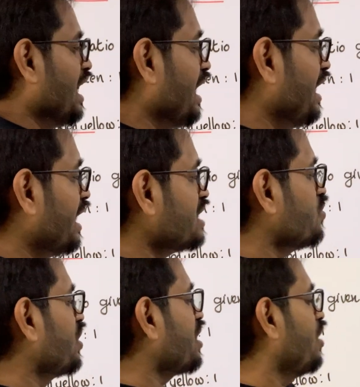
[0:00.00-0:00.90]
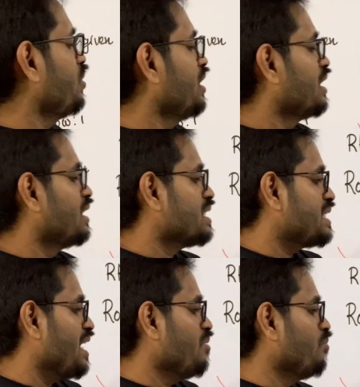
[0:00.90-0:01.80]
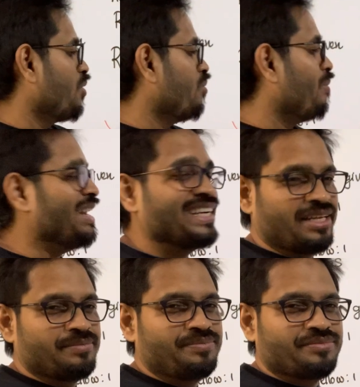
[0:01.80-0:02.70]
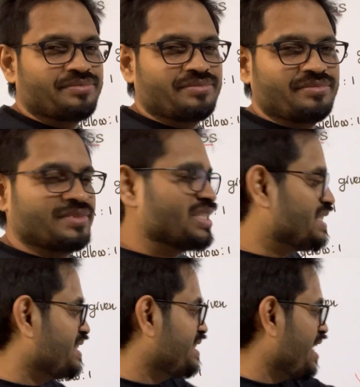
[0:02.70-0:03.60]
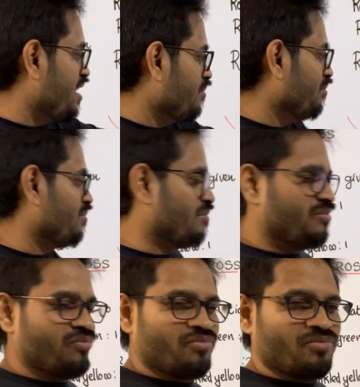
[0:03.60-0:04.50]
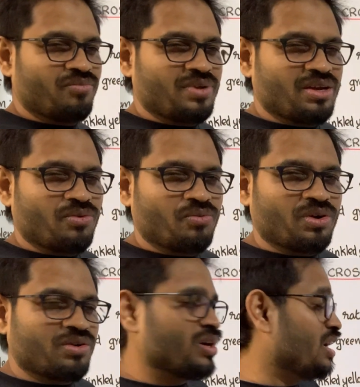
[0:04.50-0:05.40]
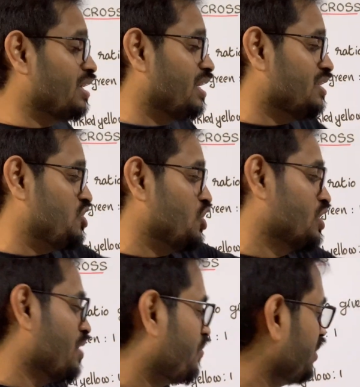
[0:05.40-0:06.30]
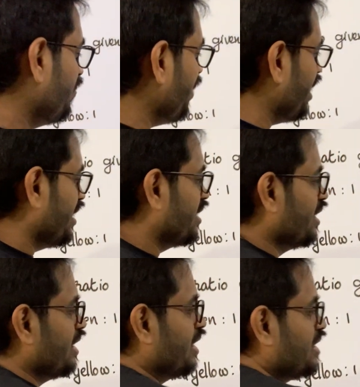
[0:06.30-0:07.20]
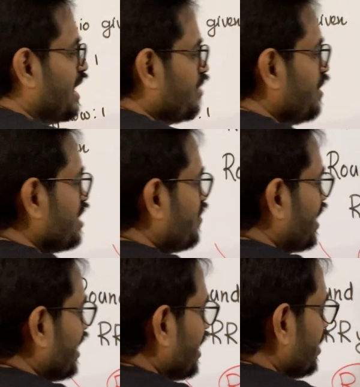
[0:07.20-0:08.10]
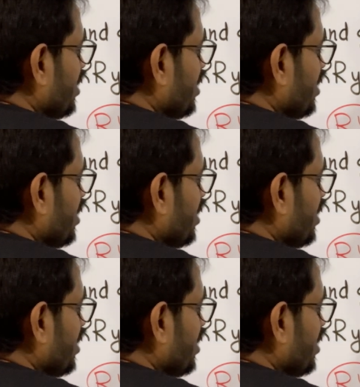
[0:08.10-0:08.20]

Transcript: Let us work out the same probability, the same the genotype for the parent. That means we can get